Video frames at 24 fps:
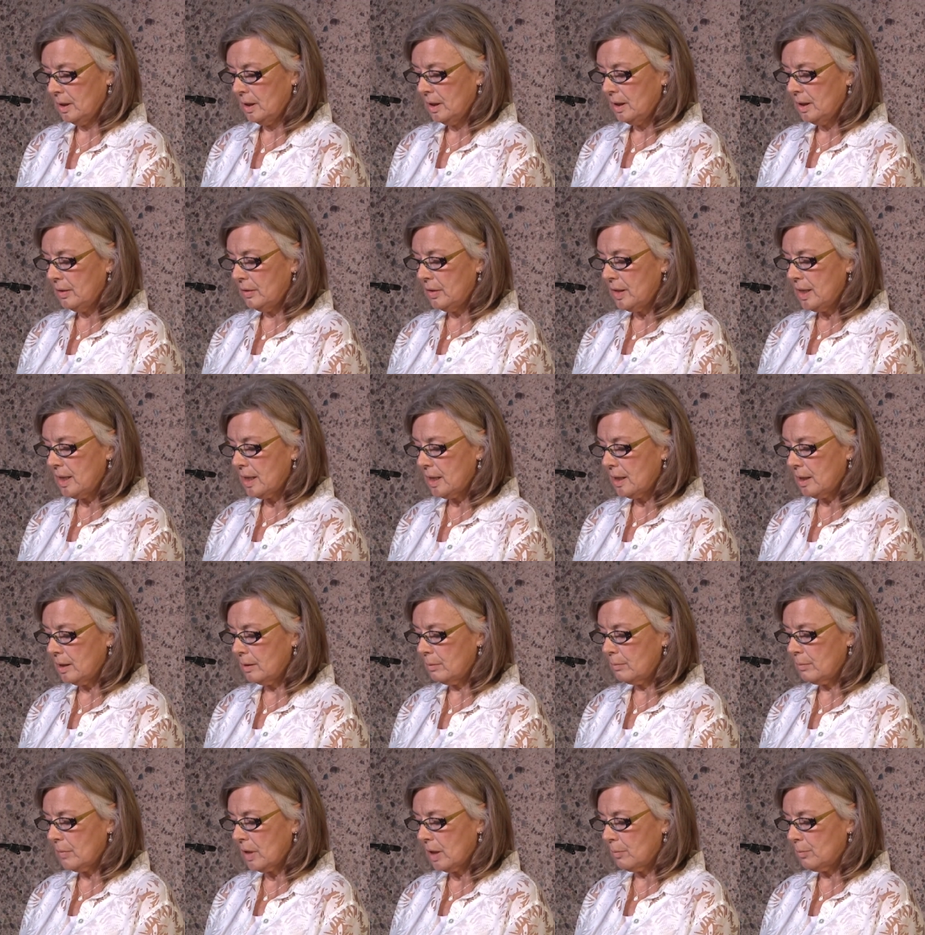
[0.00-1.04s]
In the
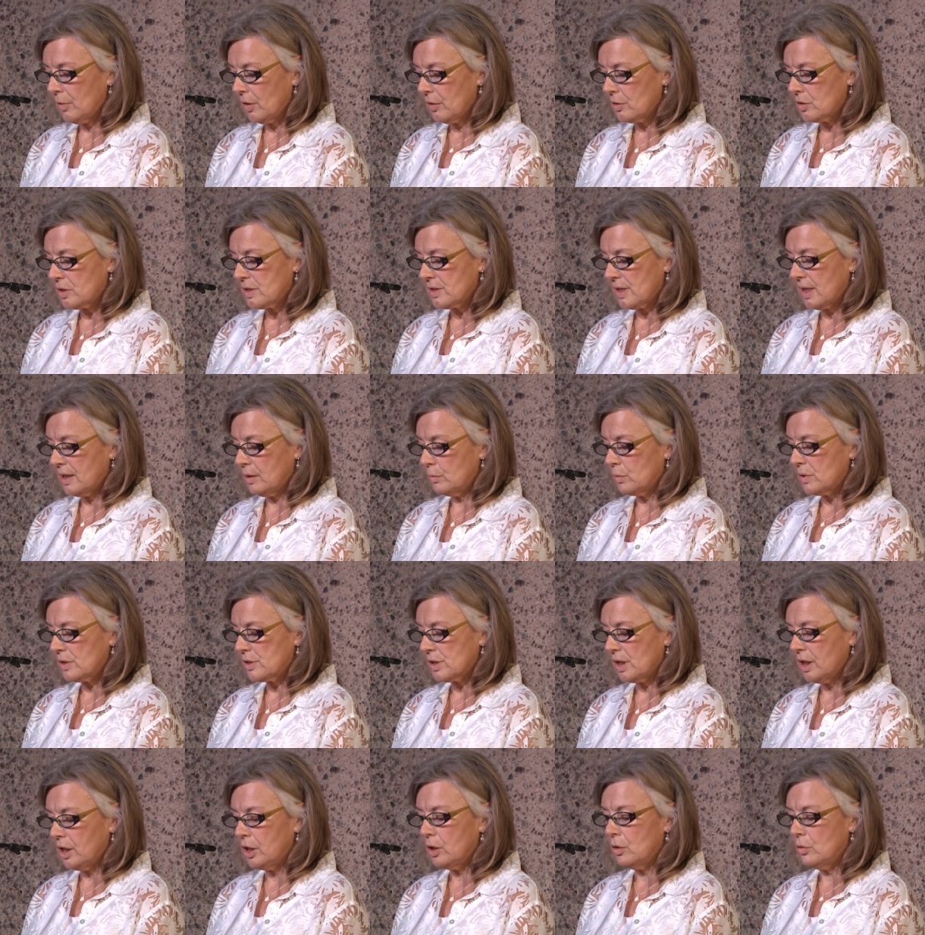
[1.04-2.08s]
end, my mother said it was a
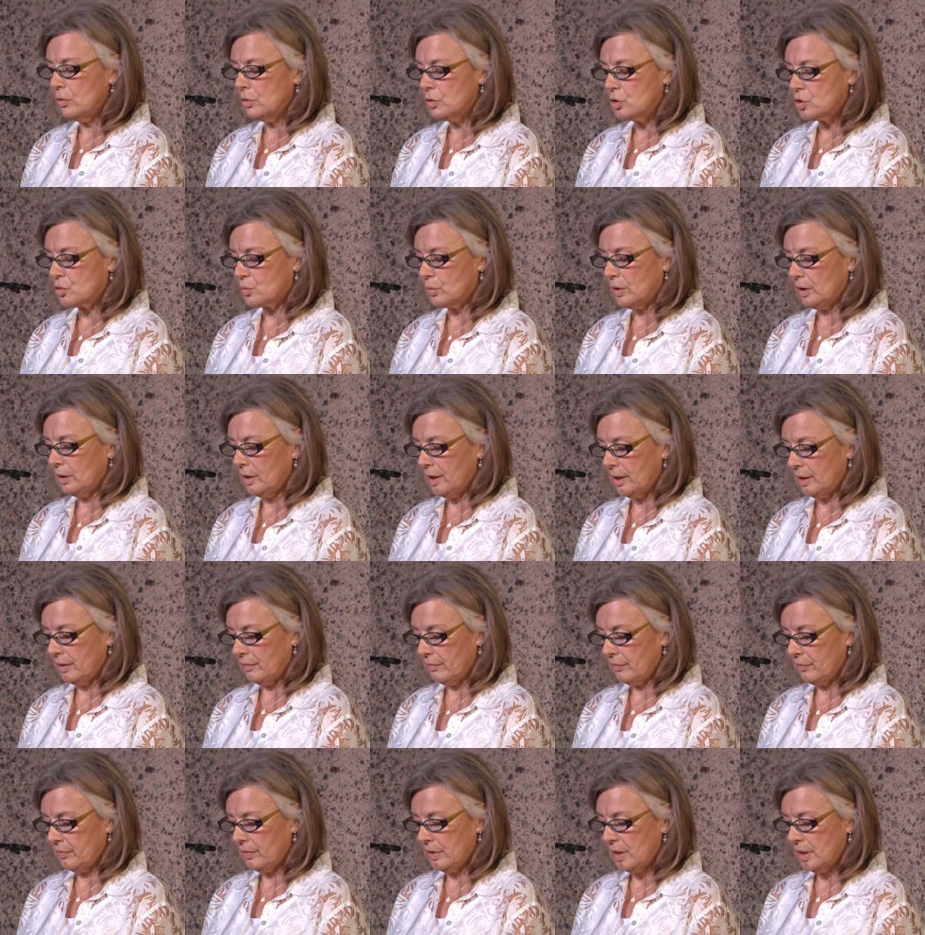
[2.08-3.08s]
huge relief.